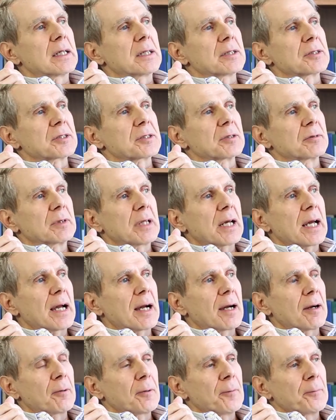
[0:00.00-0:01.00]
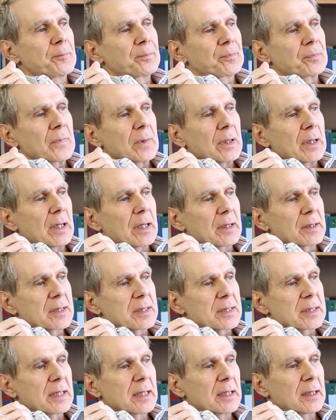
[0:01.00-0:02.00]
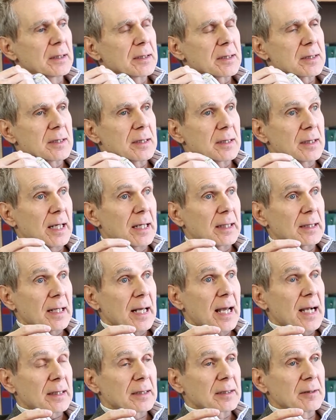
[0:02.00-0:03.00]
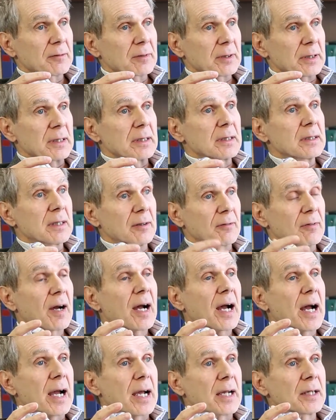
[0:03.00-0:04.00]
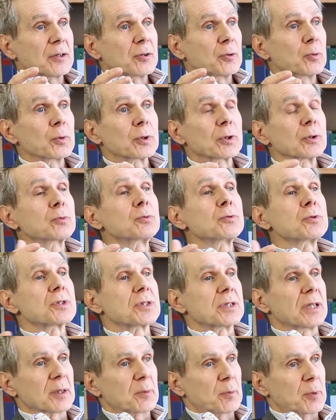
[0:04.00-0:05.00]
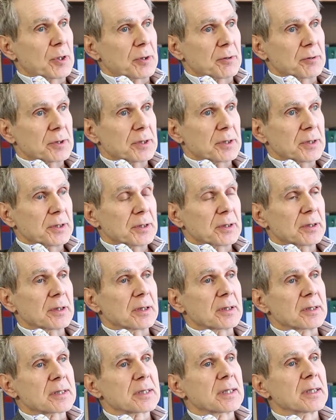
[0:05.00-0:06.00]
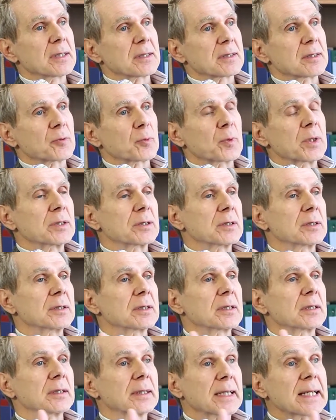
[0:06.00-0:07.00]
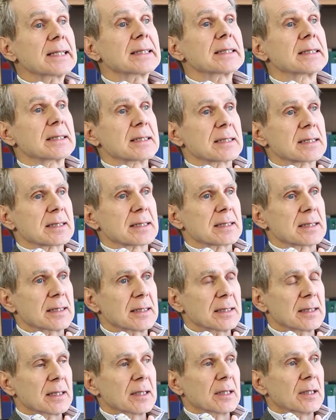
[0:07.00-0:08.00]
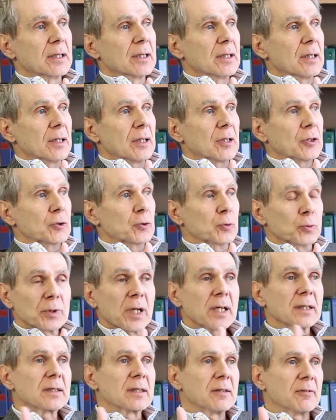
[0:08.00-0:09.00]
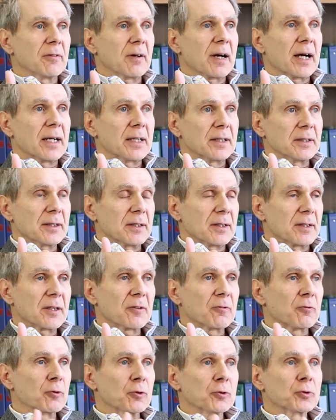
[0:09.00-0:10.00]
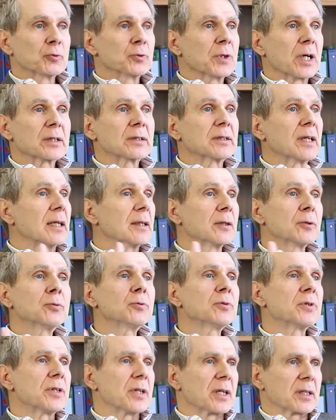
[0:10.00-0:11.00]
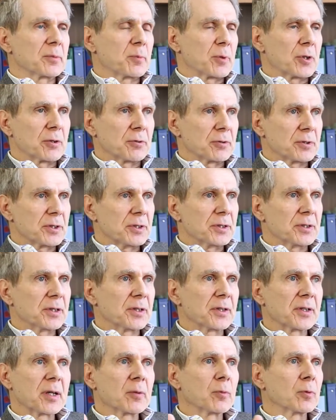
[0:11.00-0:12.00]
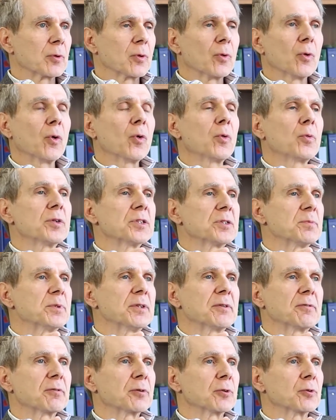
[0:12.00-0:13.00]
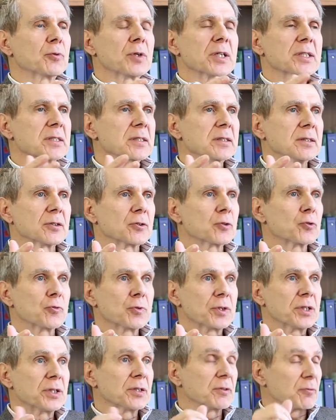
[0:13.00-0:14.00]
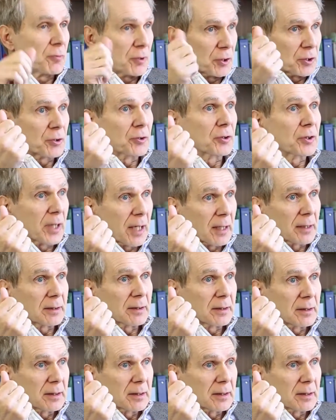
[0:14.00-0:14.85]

And so now uh, the cells that actively divide would lose that protein, and cells that went into latency do not divide and therefore do not dilute that protein, and they will always be fluorescent green if we turn on